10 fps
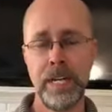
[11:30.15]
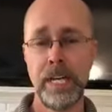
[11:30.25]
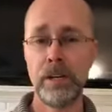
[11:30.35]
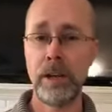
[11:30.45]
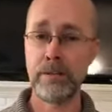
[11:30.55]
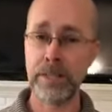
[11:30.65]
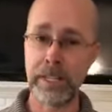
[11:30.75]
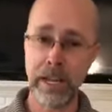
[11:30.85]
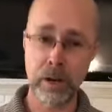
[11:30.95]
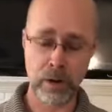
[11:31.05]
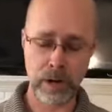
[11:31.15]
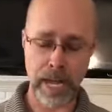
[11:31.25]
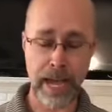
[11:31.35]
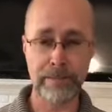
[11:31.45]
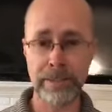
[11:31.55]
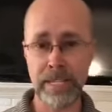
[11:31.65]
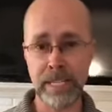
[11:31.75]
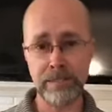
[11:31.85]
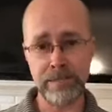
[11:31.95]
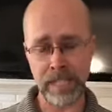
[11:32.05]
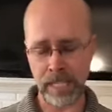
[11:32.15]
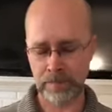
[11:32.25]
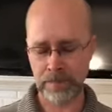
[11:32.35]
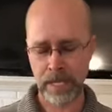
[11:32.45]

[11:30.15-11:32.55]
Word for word: in order to have the gifting,